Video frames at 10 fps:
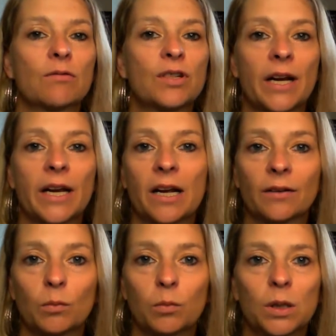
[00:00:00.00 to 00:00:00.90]
shutting
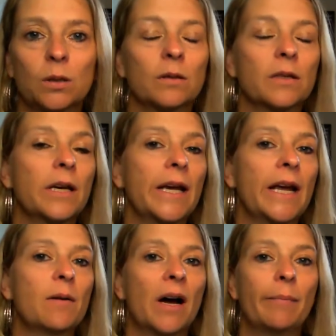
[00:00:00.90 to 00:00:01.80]
out the world.
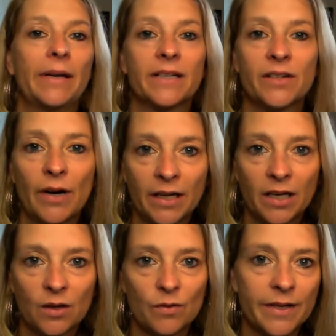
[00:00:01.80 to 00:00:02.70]
It might be
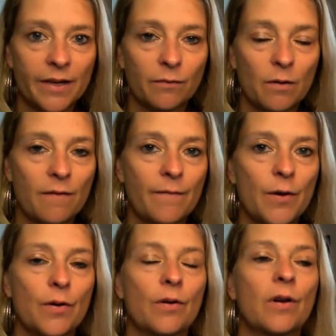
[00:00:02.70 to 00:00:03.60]
distracting yourself with
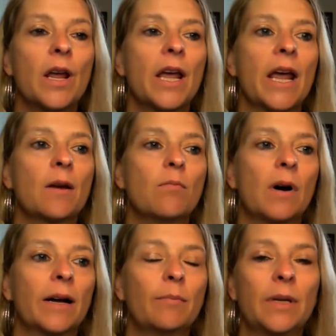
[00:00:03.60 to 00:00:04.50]
food. It
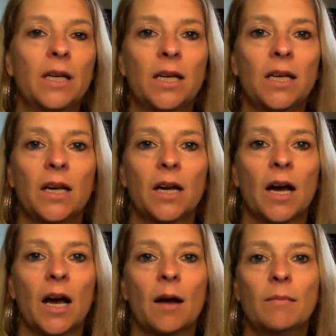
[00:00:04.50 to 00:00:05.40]
might be
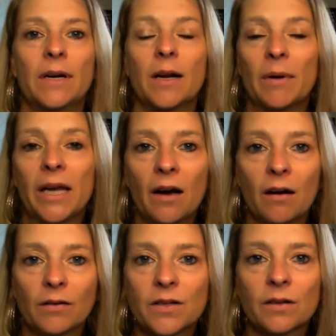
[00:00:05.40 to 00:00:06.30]
numbing
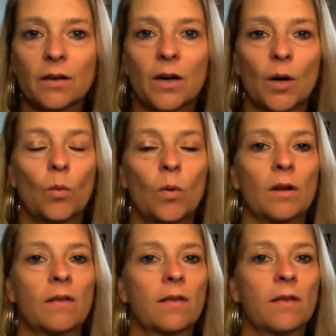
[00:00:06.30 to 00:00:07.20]
out
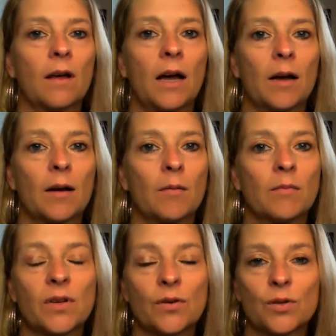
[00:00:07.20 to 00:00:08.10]
with
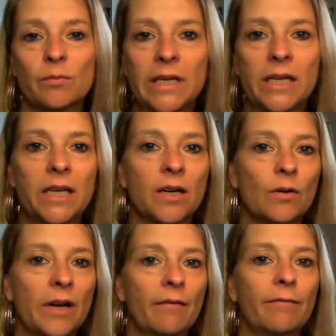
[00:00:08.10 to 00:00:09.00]
social media or
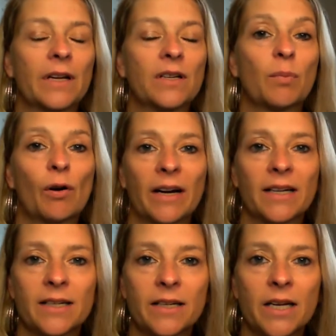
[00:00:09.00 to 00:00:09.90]
Netflix,
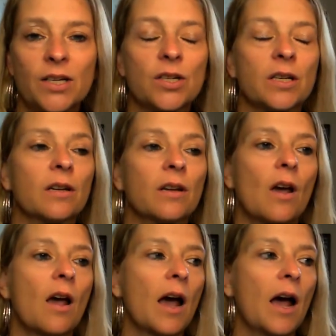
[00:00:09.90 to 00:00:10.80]
procrastination,
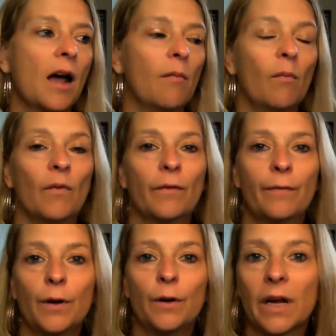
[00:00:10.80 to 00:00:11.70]

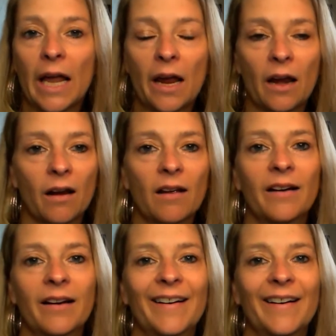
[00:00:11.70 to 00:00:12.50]
food again.